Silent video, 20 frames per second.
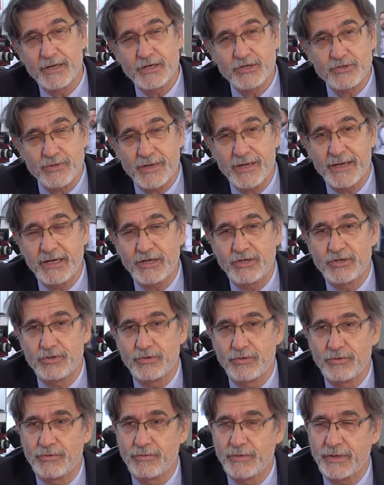trying
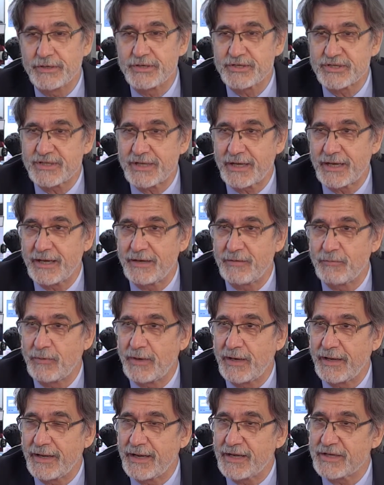to understand
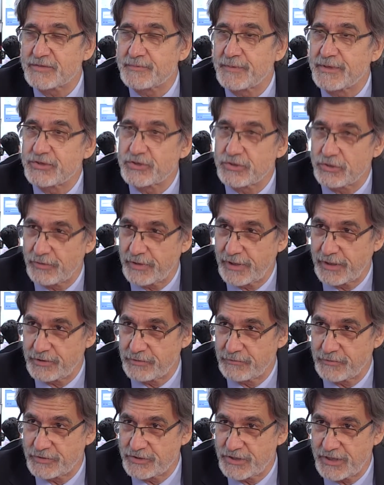why asthma is so
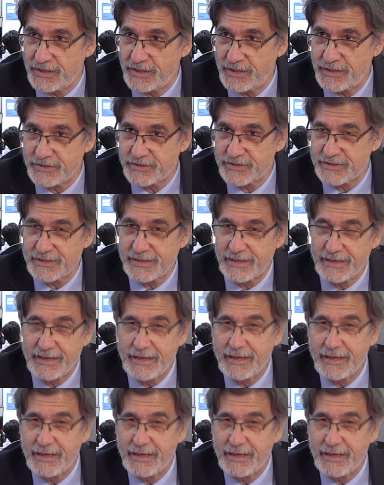heterogeneous.